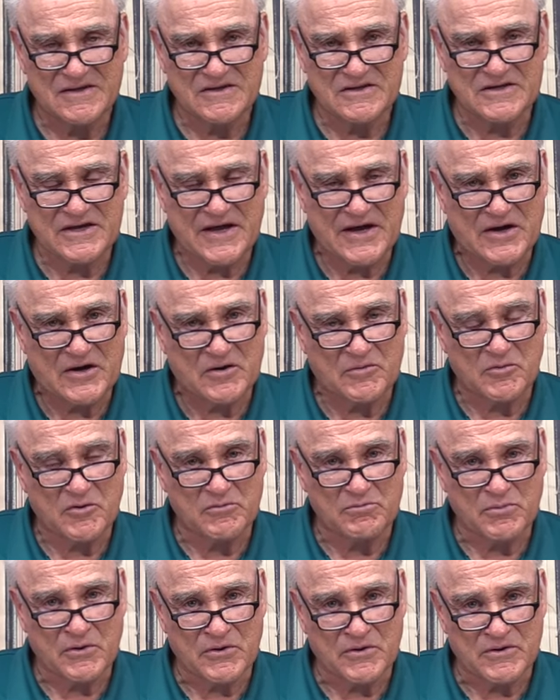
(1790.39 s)
Terrible
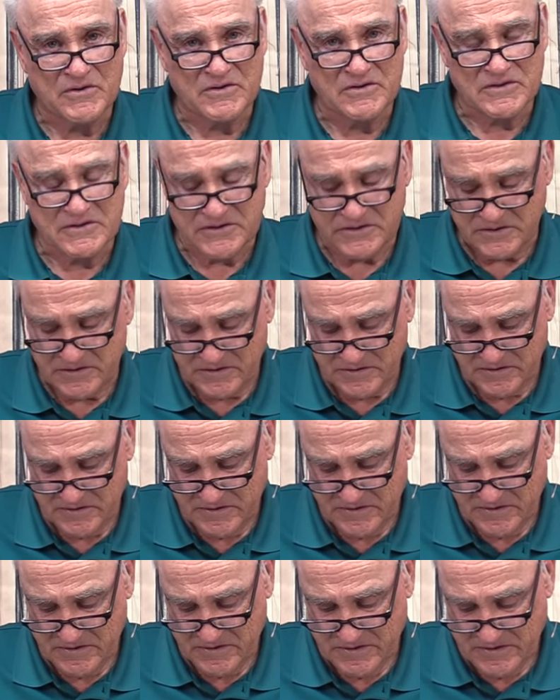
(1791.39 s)
burns.
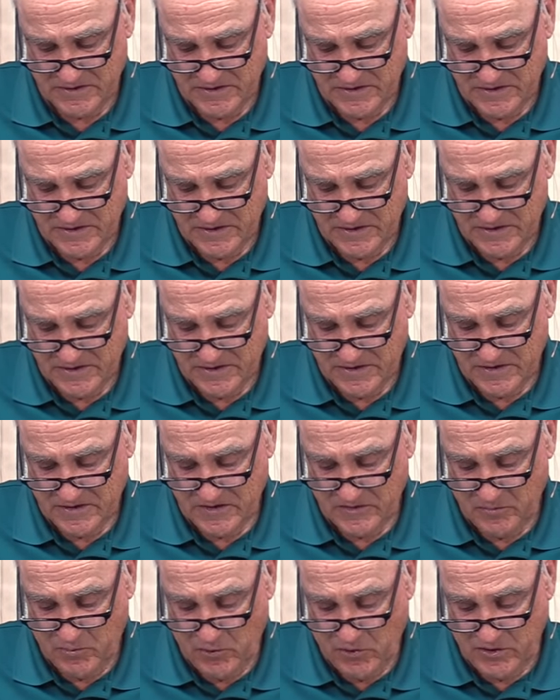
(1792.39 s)
And
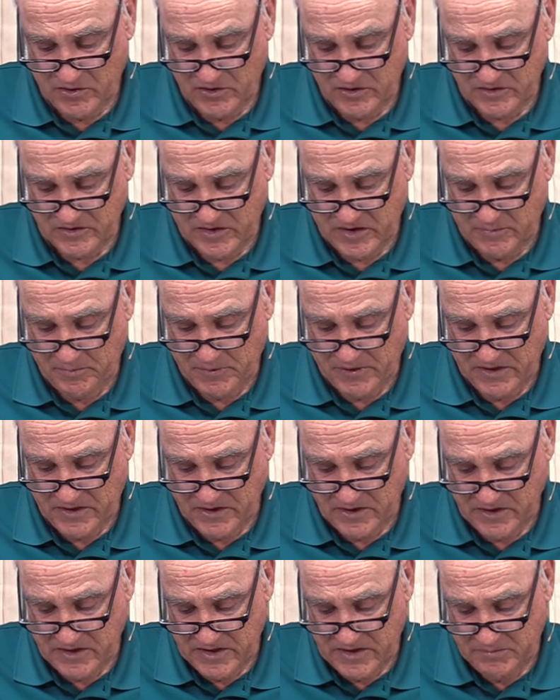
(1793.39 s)
the boy looked up
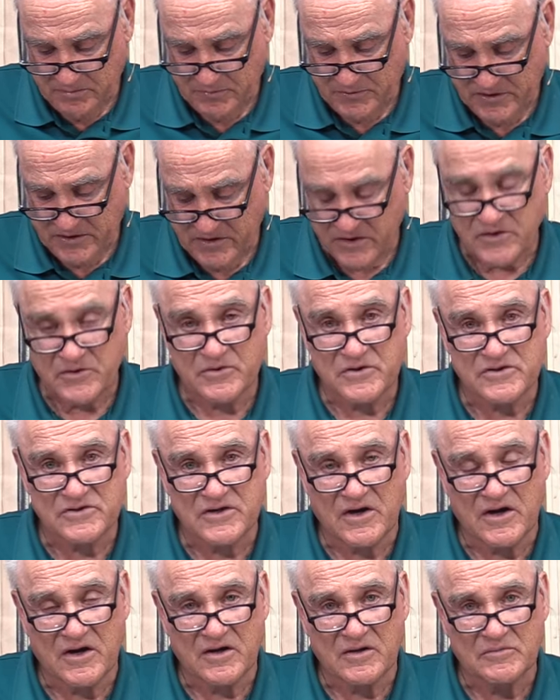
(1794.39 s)
and leaped into his
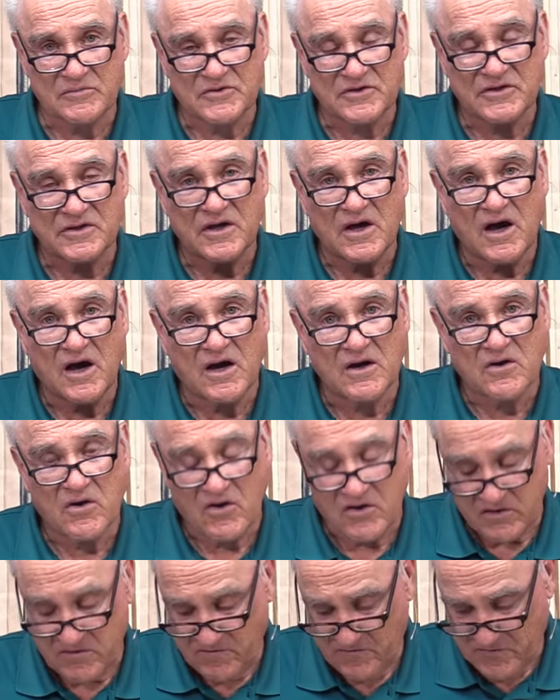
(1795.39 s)
arms and hung
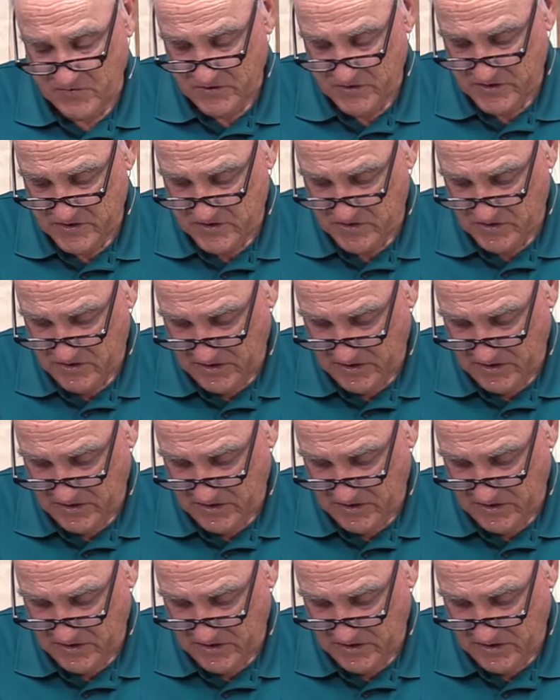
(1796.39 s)
on for dear